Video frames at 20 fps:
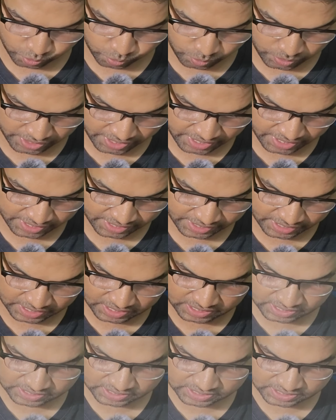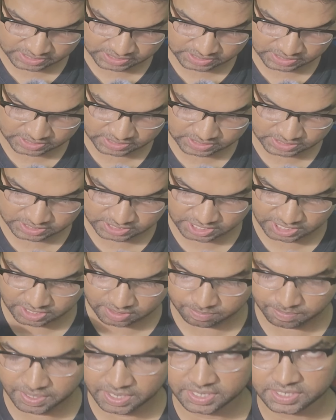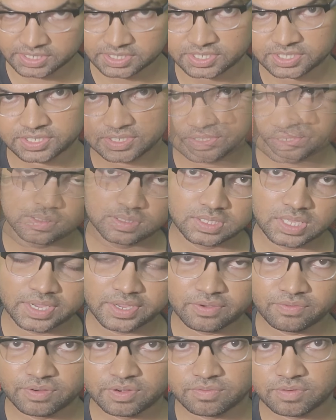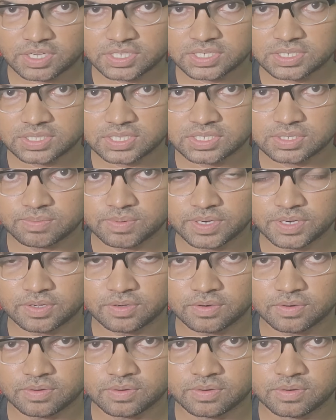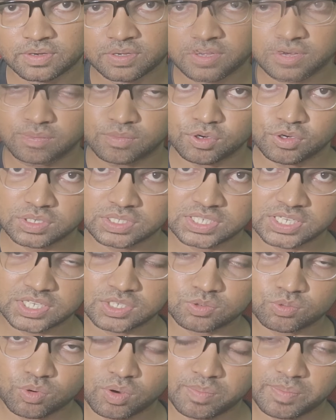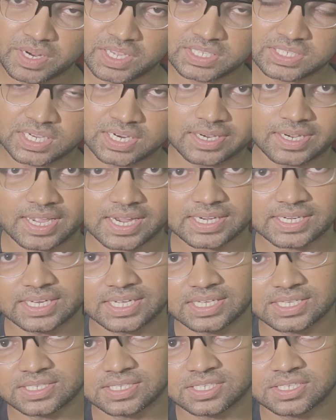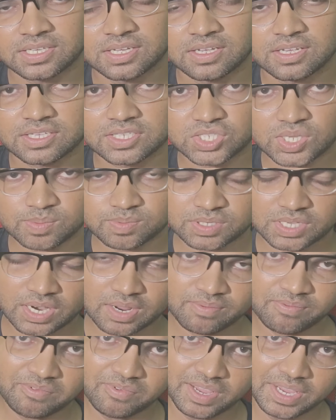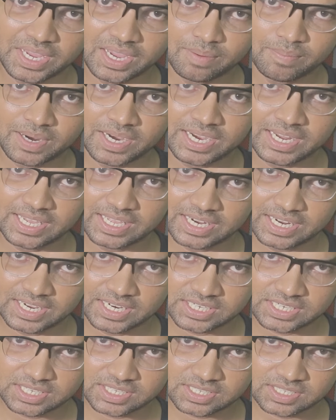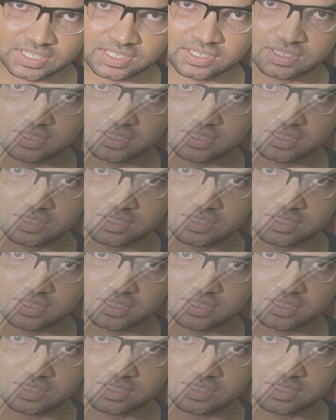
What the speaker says: Queen d6 is a checkmate. Thank you for watching this video. For more chess openings and tactics, subscribe VK Multi Creations.